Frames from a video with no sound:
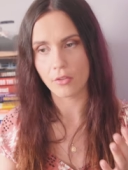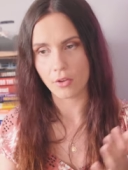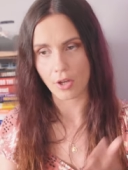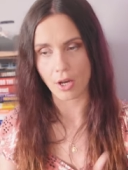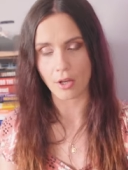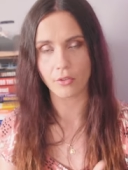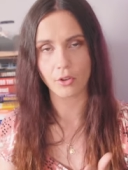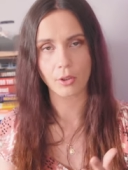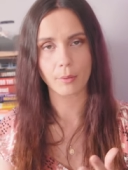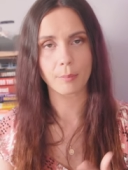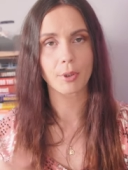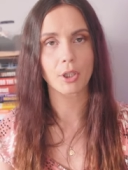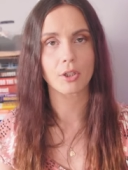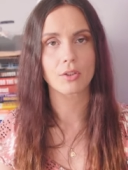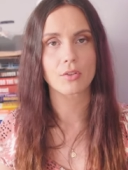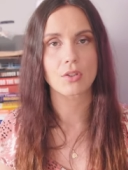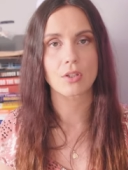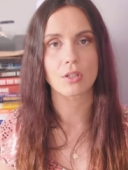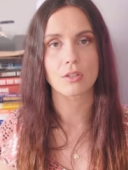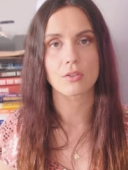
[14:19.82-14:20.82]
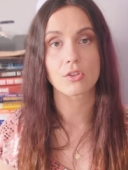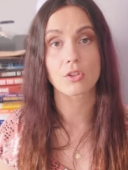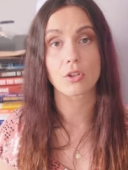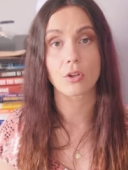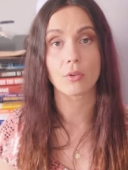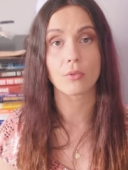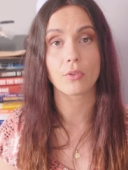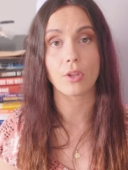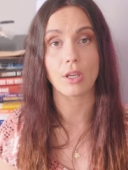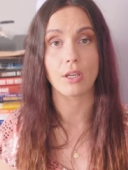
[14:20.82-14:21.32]
the other person
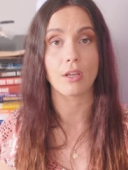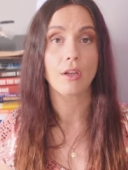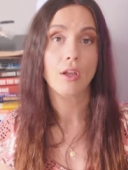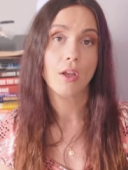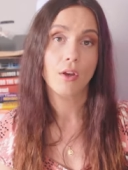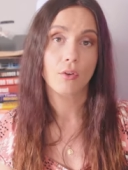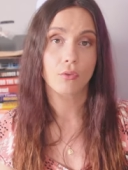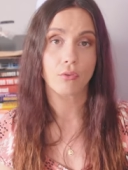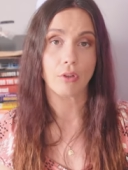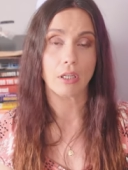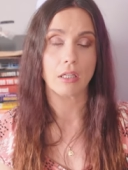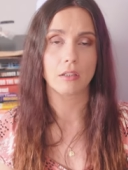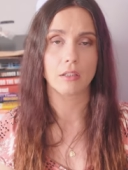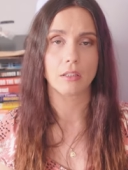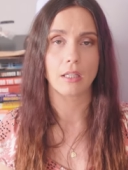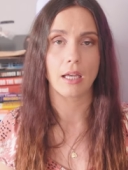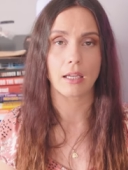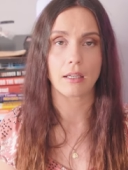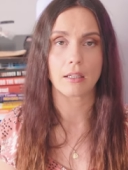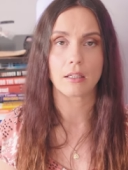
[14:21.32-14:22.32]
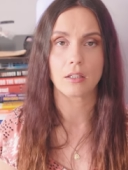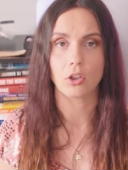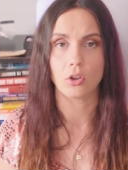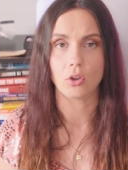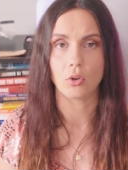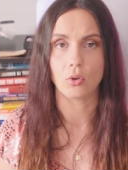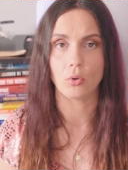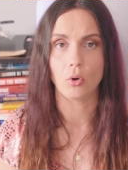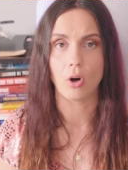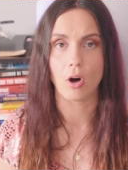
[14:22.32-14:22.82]
so they feel like
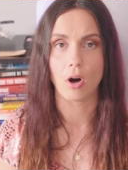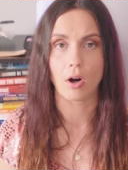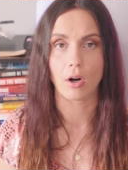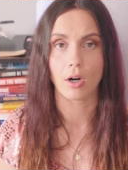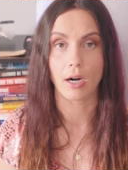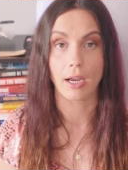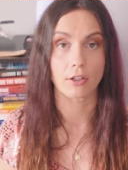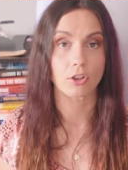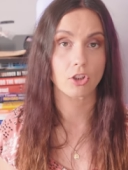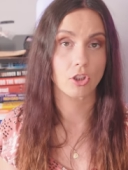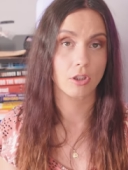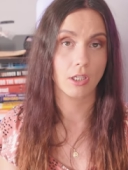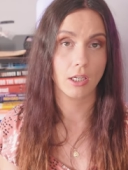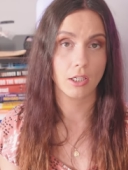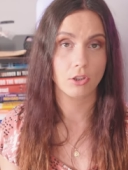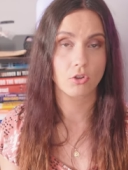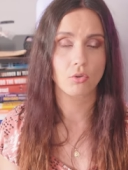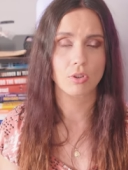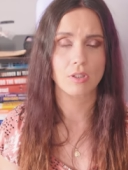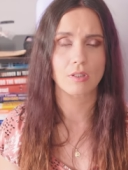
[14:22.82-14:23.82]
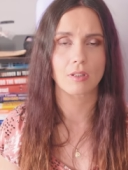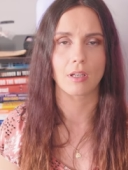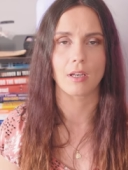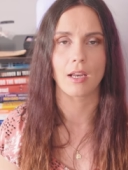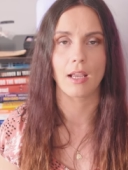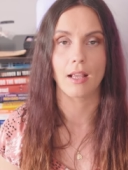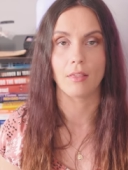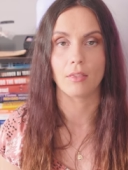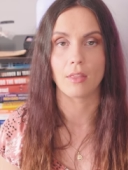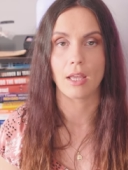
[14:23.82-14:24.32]
you are actually
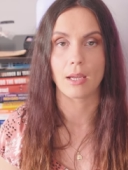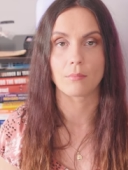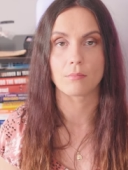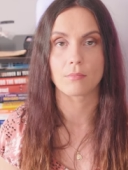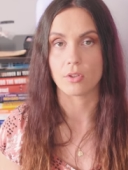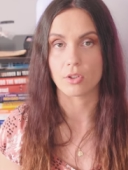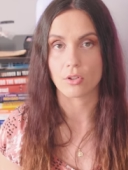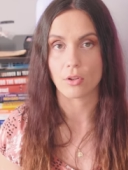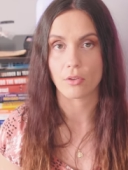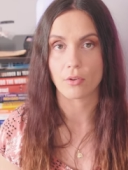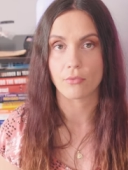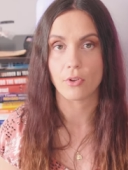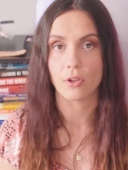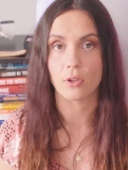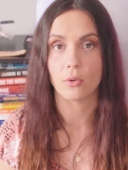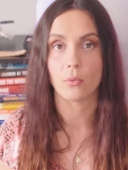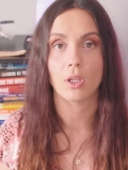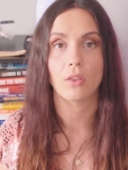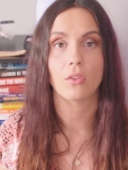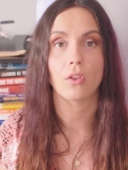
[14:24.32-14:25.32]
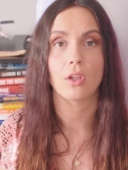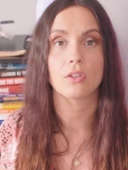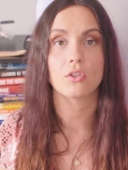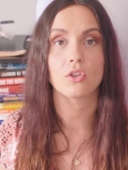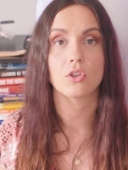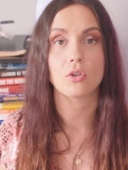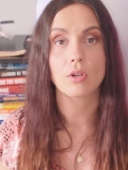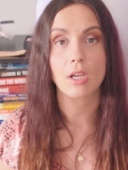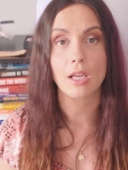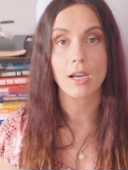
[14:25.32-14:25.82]
interested in them. So these are the following
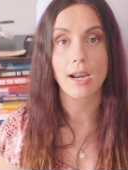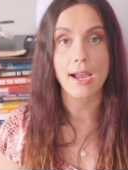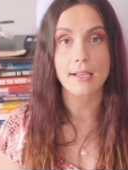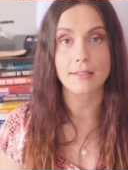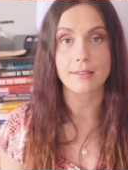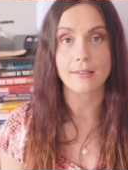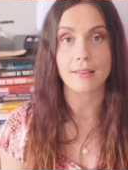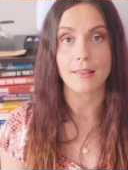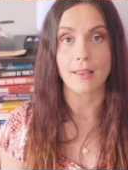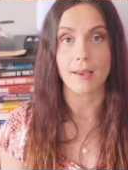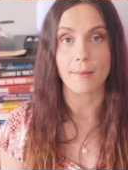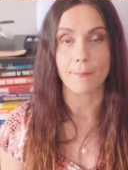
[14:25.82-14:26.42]
things you can ask